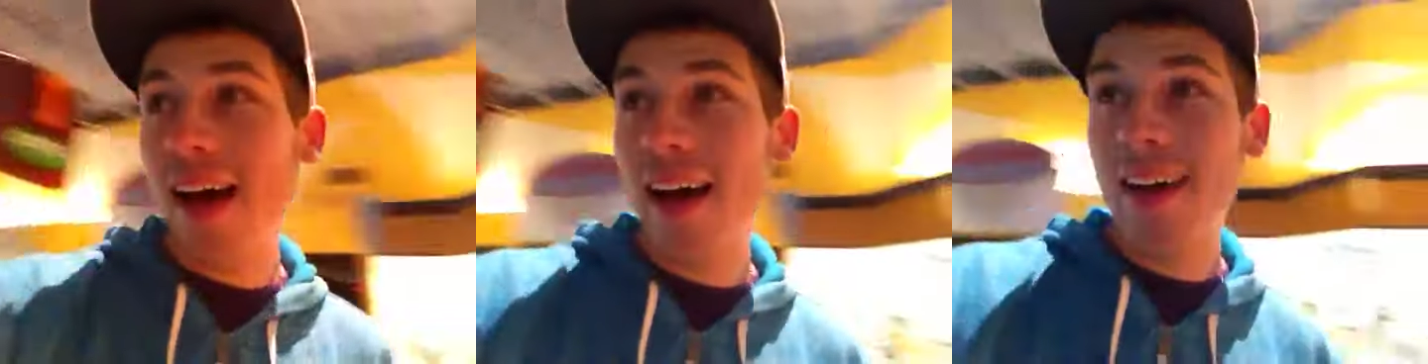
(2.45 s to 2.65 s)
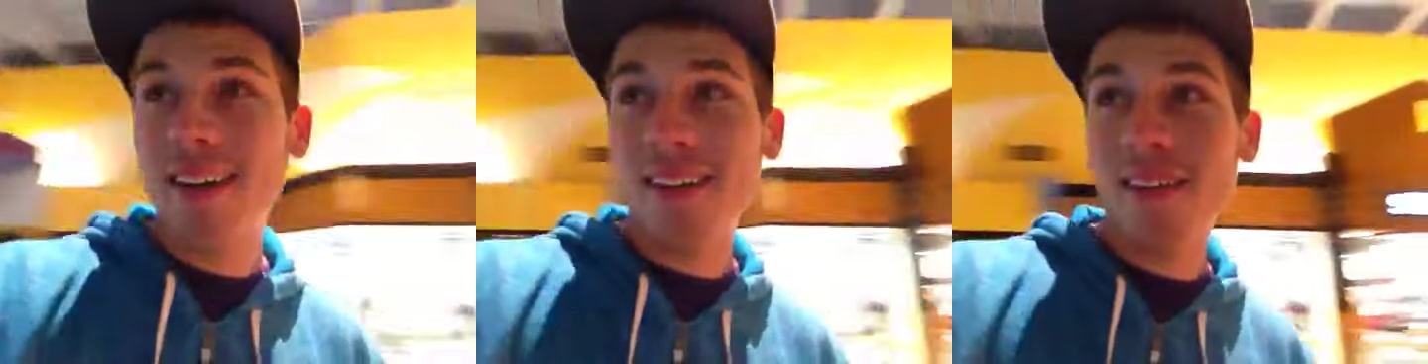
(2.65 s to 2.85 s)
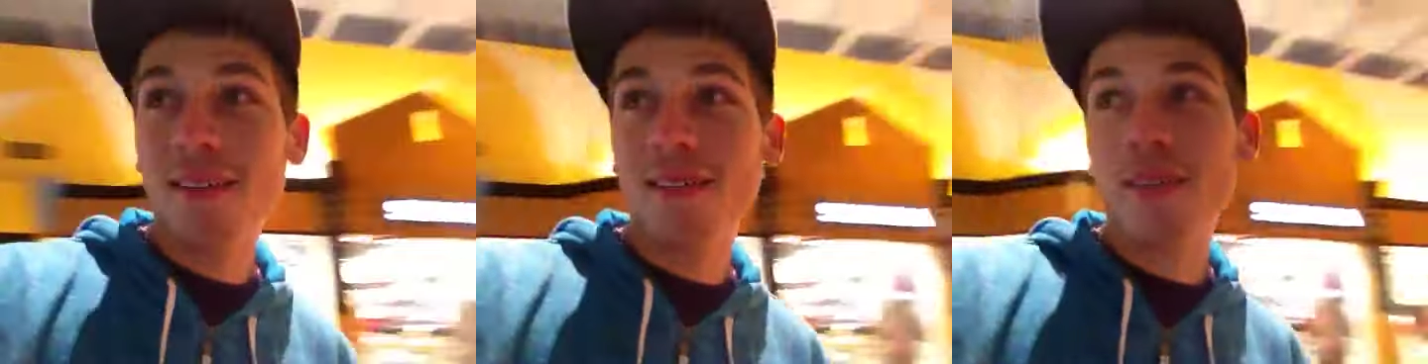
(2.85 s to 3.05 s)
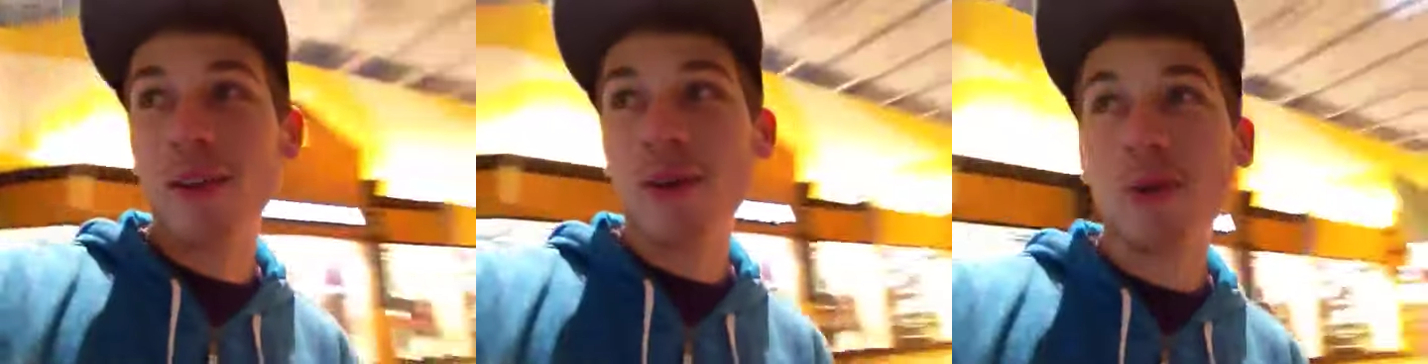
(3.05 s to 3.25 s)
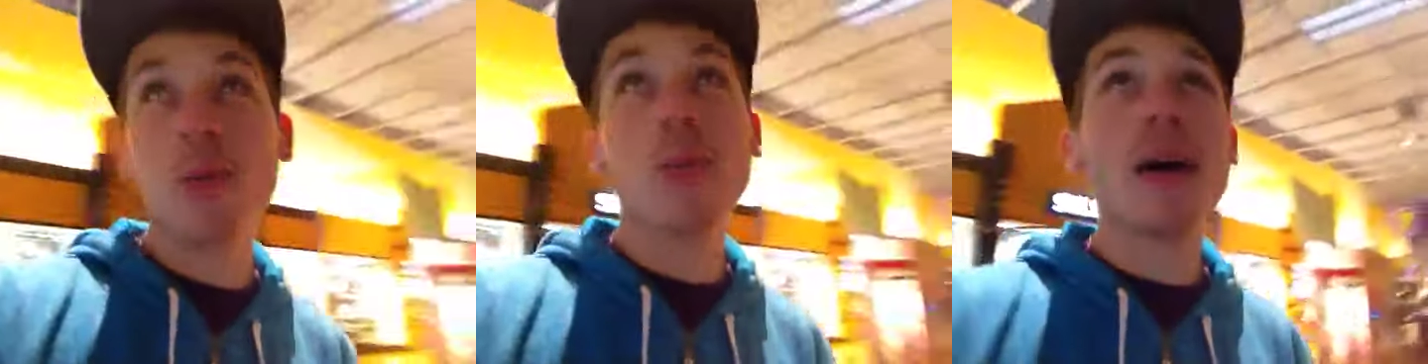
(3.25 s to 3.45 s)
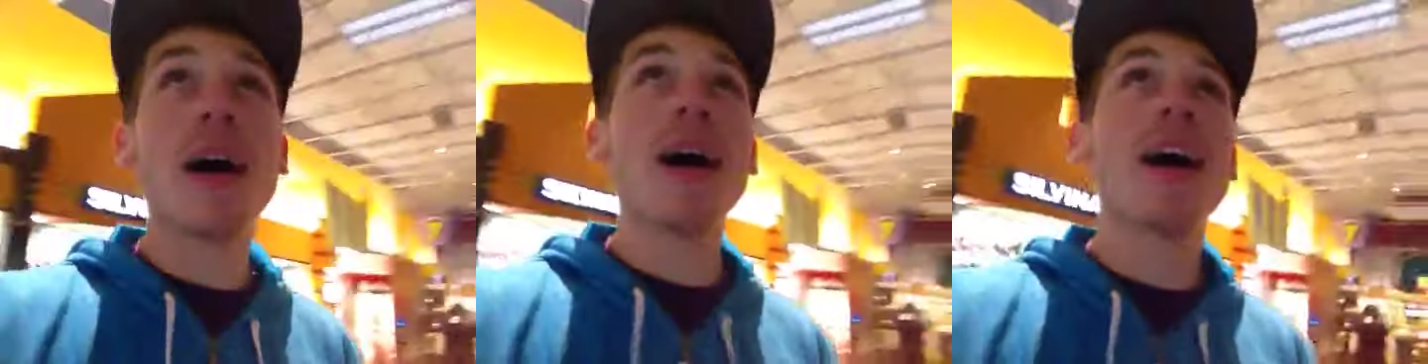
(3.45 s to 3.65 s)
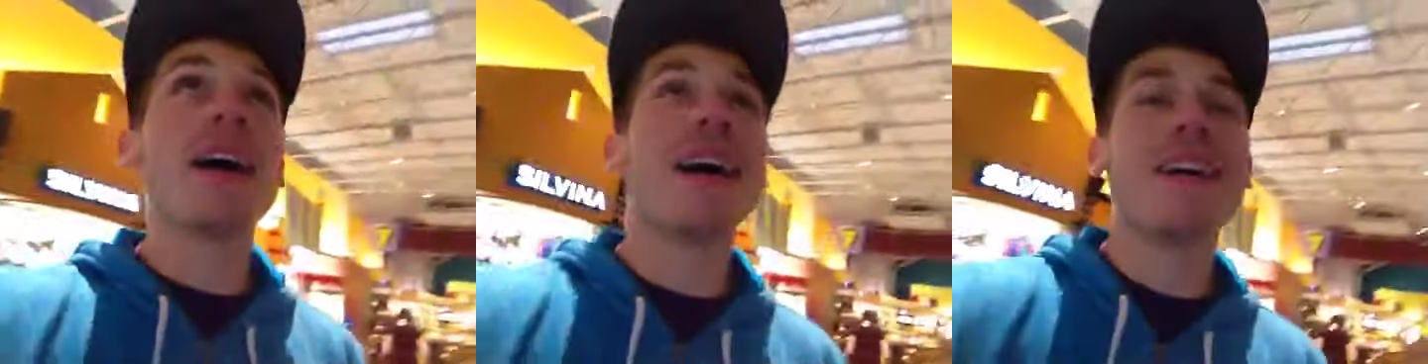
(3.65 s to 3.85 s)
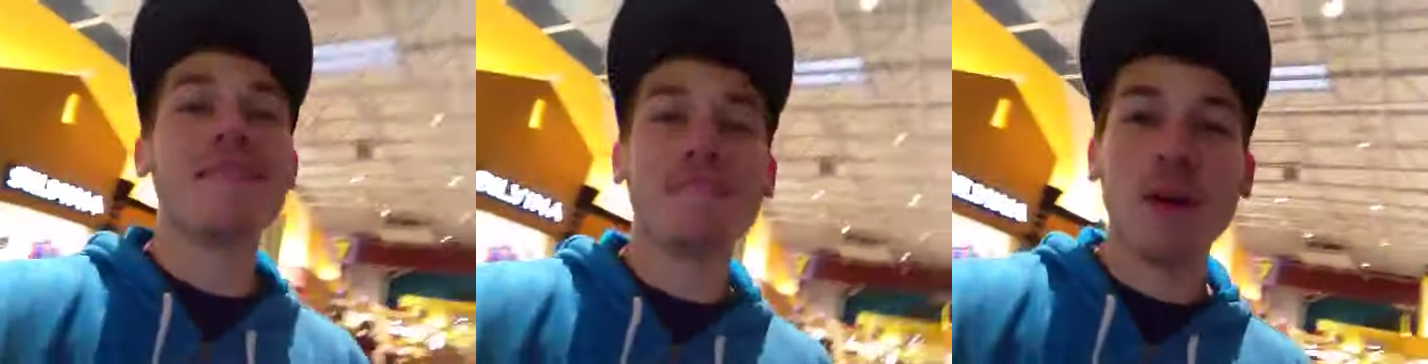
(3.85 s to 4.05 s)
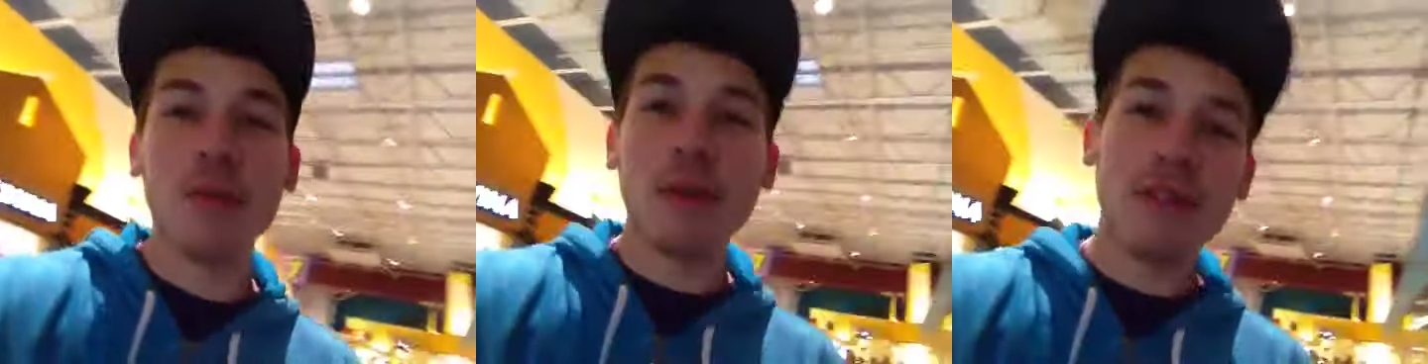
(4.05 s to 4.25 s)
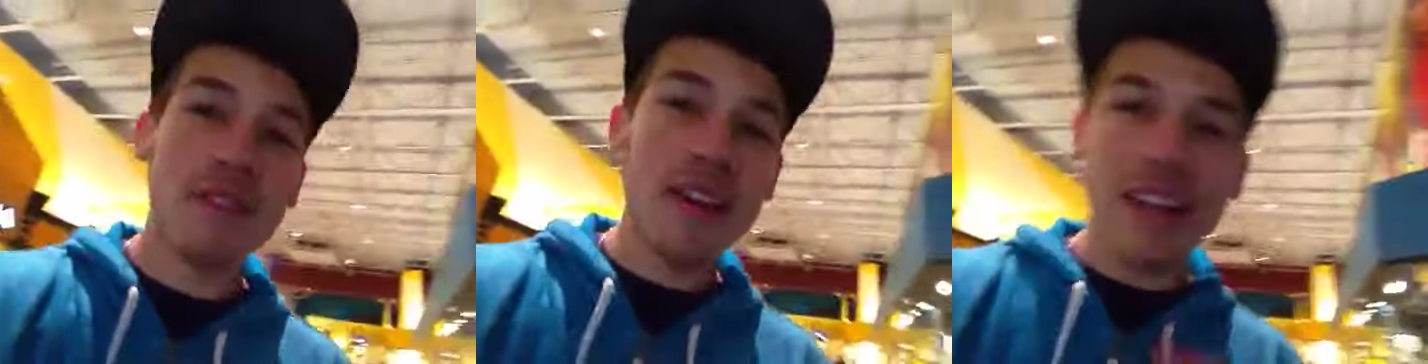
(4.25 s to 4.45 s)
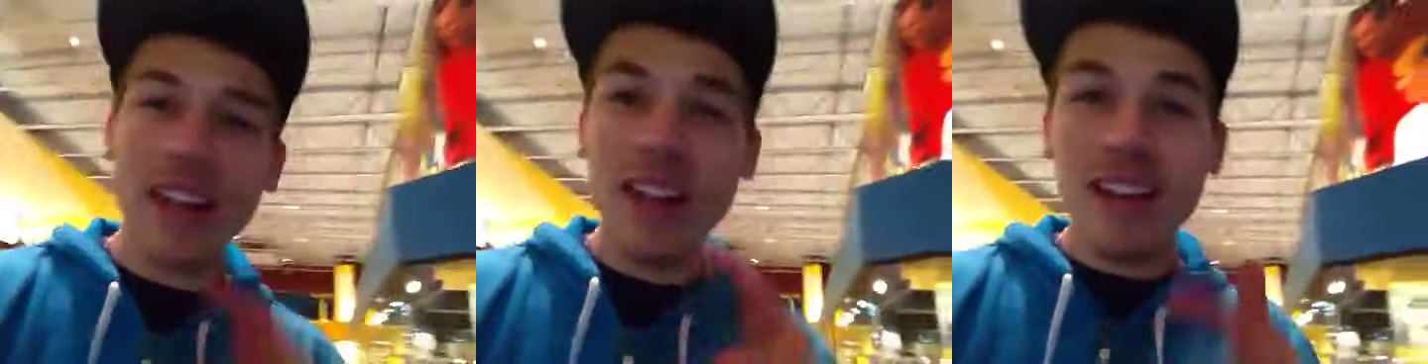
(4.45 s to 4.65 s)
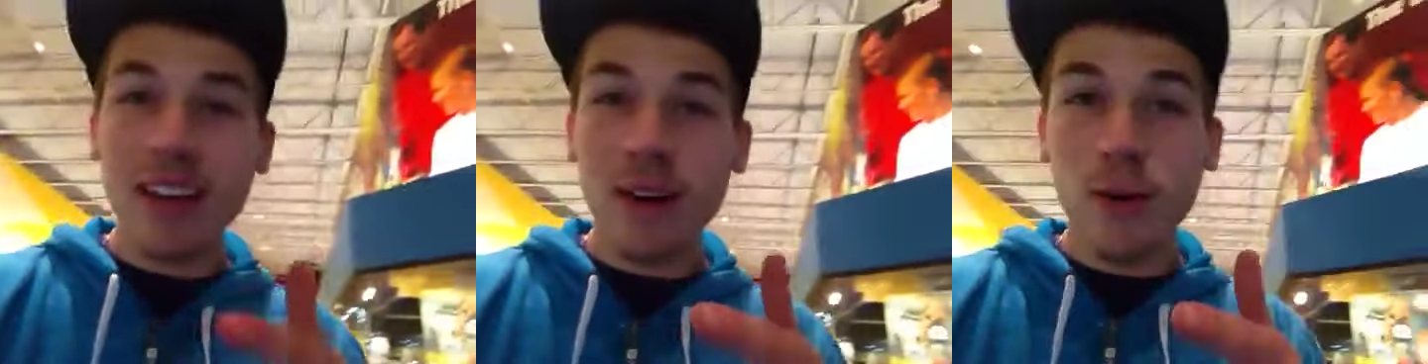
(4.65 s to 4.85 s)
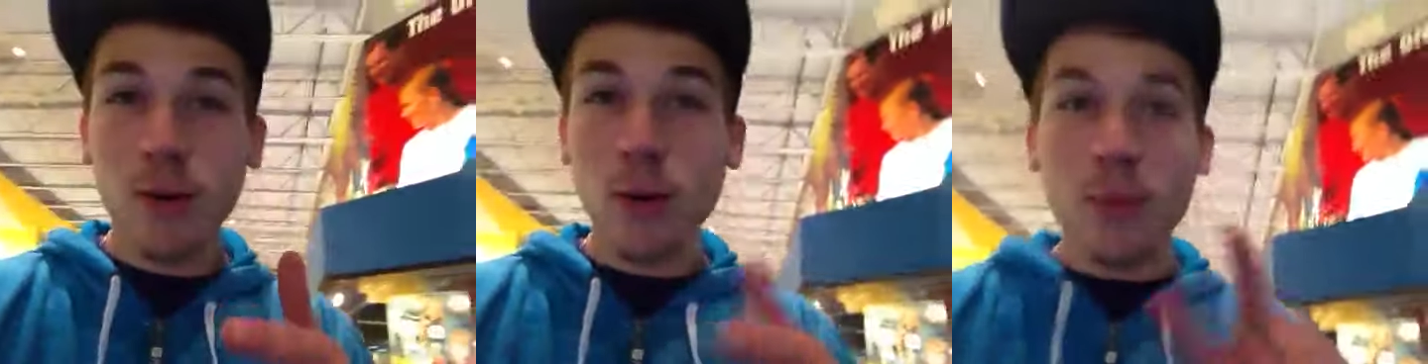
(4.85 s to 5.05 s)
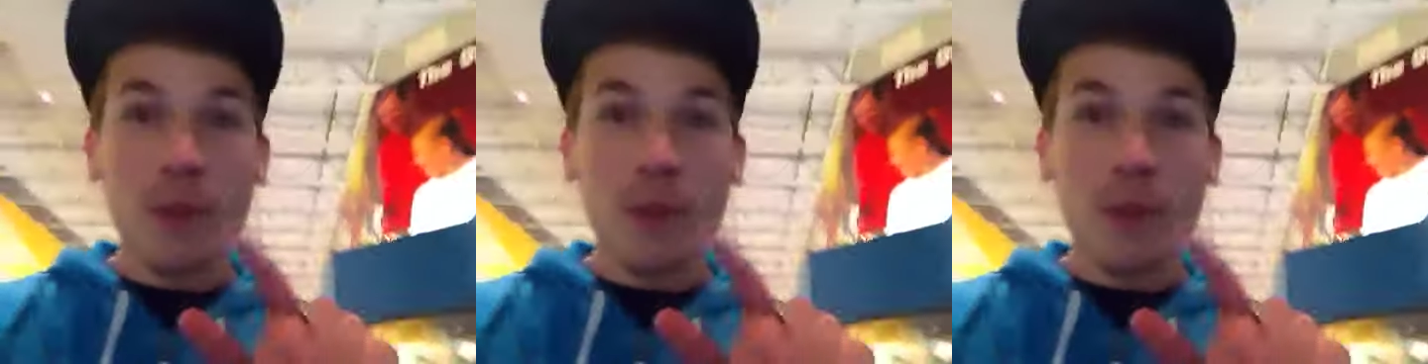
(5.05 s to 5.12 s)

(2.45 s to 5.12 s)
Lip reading: I don't know why I'm filming a video,